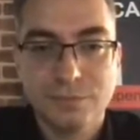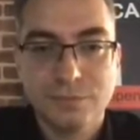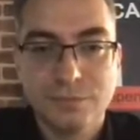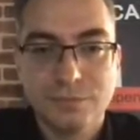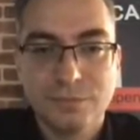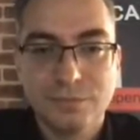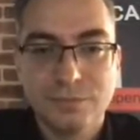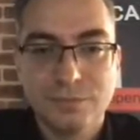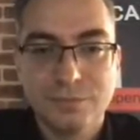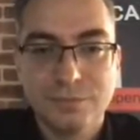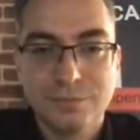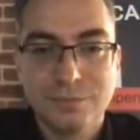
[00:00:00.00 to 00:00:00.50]

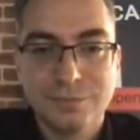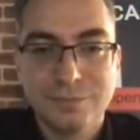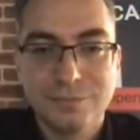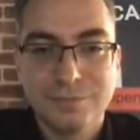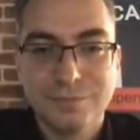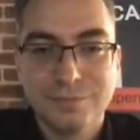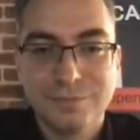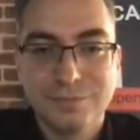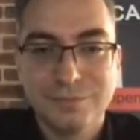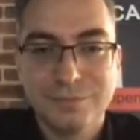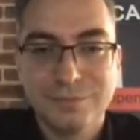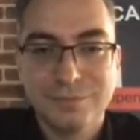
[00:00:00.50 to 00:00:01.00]

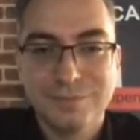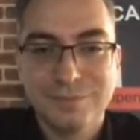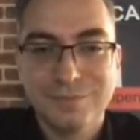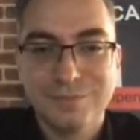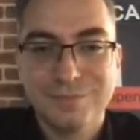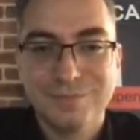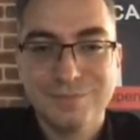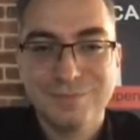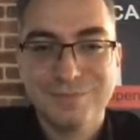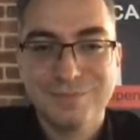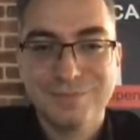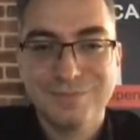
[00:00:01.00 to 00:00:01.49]

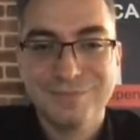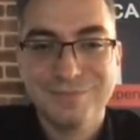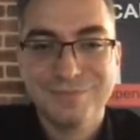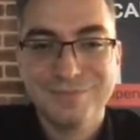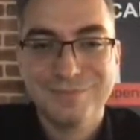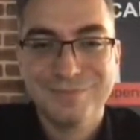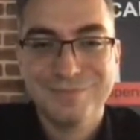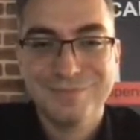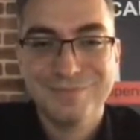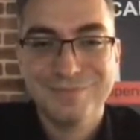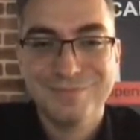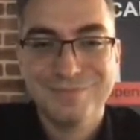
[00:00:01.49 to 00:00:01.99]

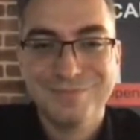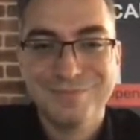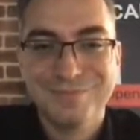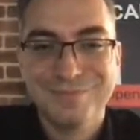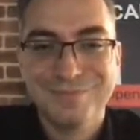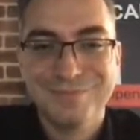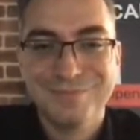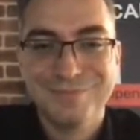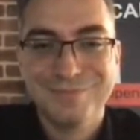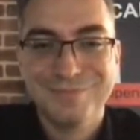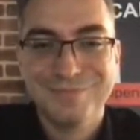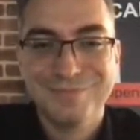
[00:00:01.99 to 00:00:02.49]

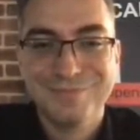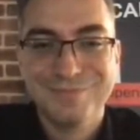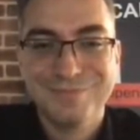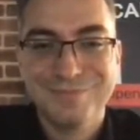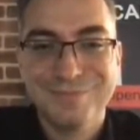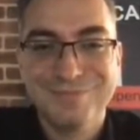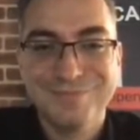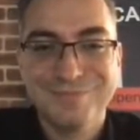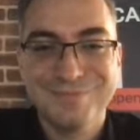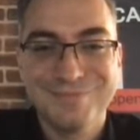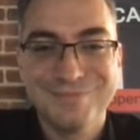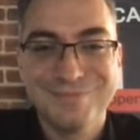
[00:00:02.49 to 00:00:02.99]

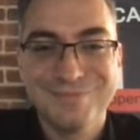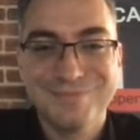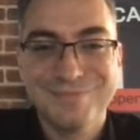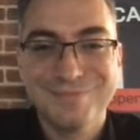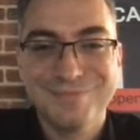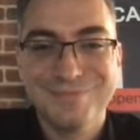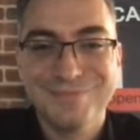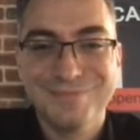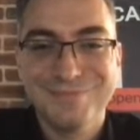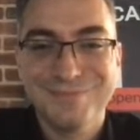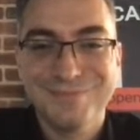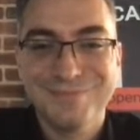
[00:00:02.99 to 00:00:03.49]

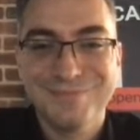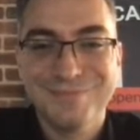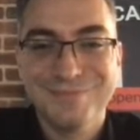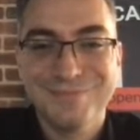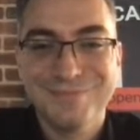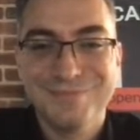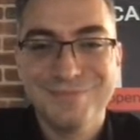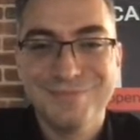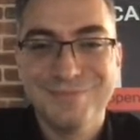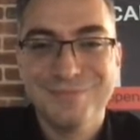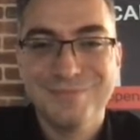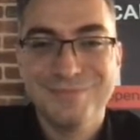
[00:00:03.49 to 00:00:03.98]

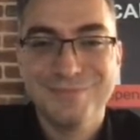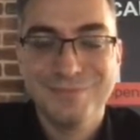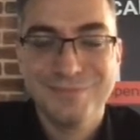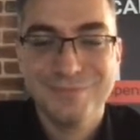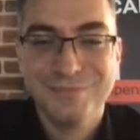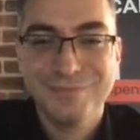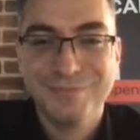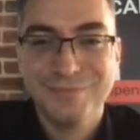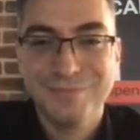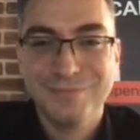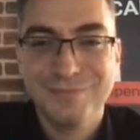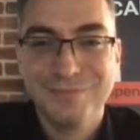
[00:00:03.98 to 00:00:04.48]

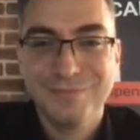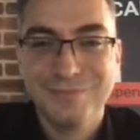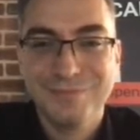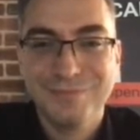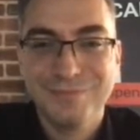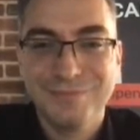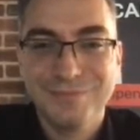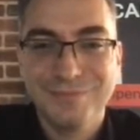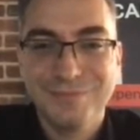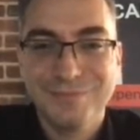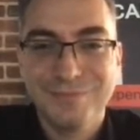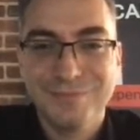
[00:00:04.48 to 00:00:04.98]

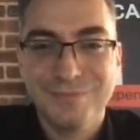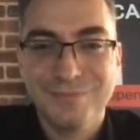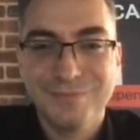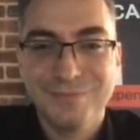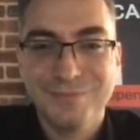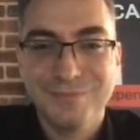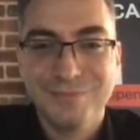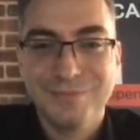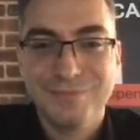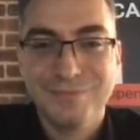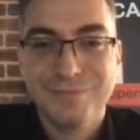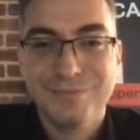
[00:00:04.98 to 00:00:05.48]

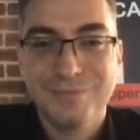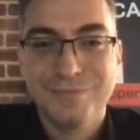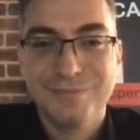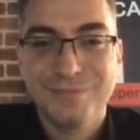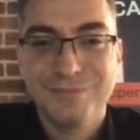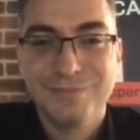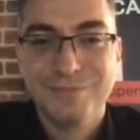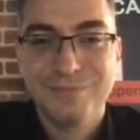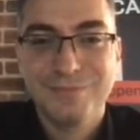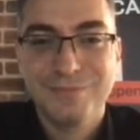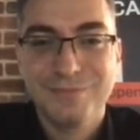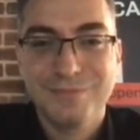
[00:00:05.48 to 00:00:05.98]

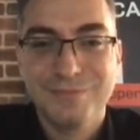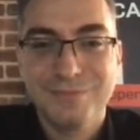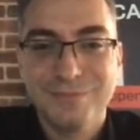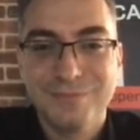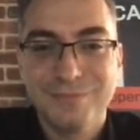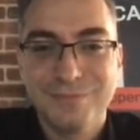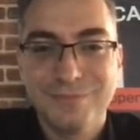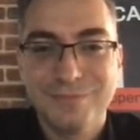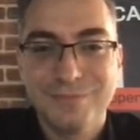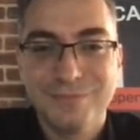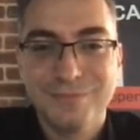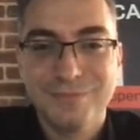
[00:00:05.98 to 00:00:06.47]

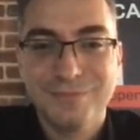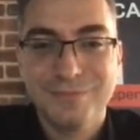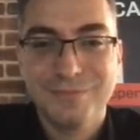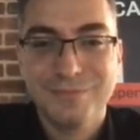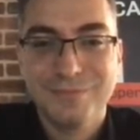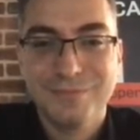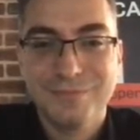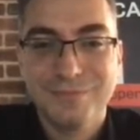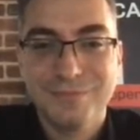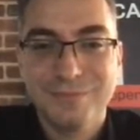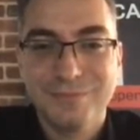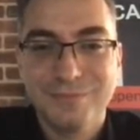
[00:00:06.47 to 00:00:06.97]

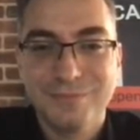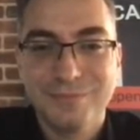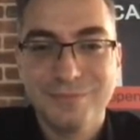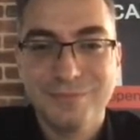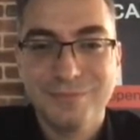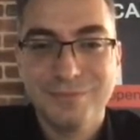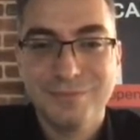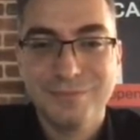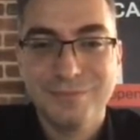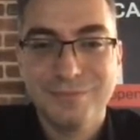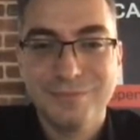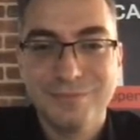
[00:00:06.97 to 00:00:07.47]

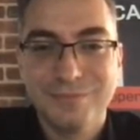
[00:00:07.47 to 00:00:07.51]
(silent)